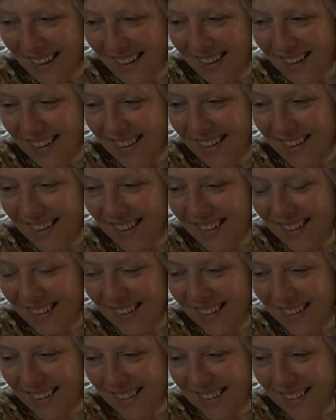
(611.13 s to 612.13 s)

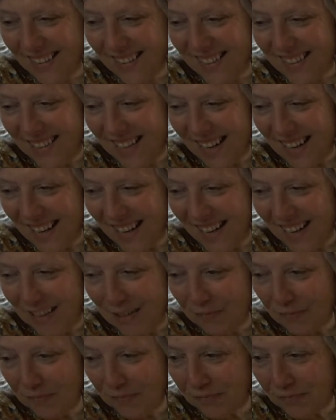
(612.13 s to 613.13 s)
Oh
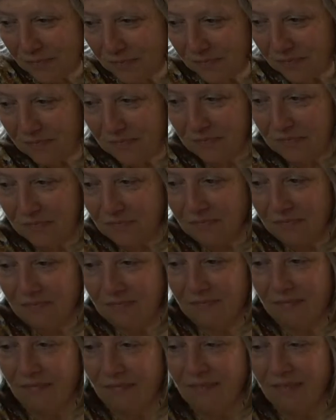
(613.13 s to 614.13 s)
dear.
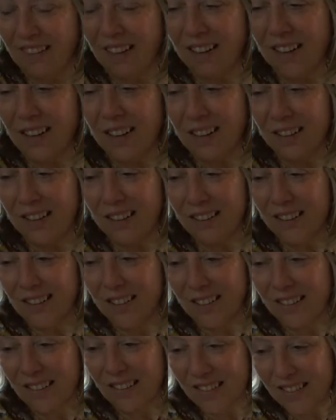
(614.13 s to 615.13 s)

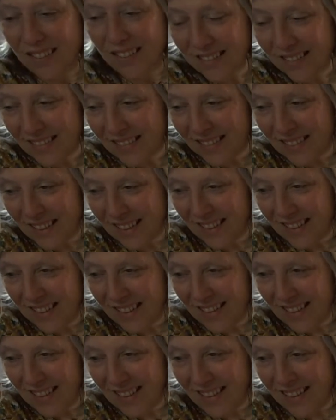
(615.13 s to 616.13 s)
Oh
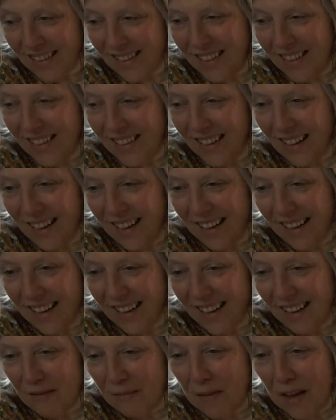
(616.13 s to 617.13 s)

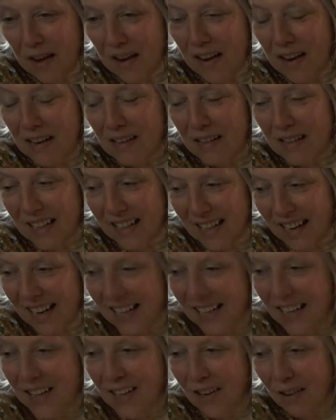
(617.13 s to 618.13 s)
yeah, the, it, he
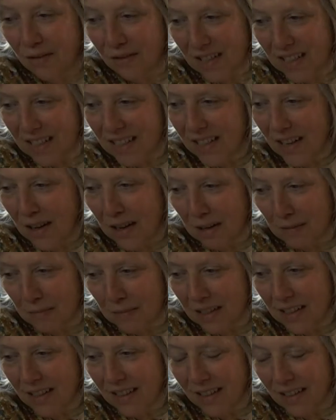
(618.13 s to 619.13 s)
had a lovely
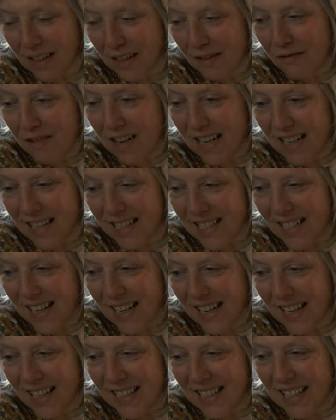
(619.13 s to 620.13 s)
time, Dar. He really
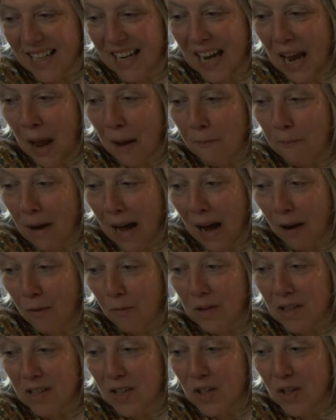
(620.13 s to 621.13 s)
did. He came back
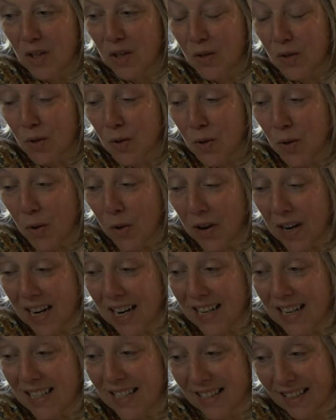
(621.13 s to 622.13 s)
with
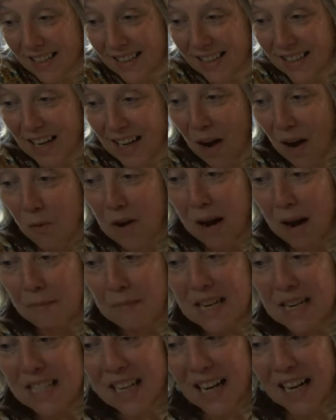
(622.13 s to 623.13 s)
stories and, oh, let
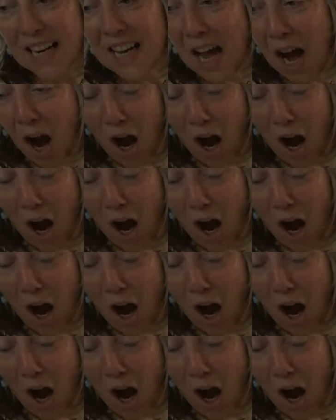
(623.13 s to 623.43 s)
me tell you,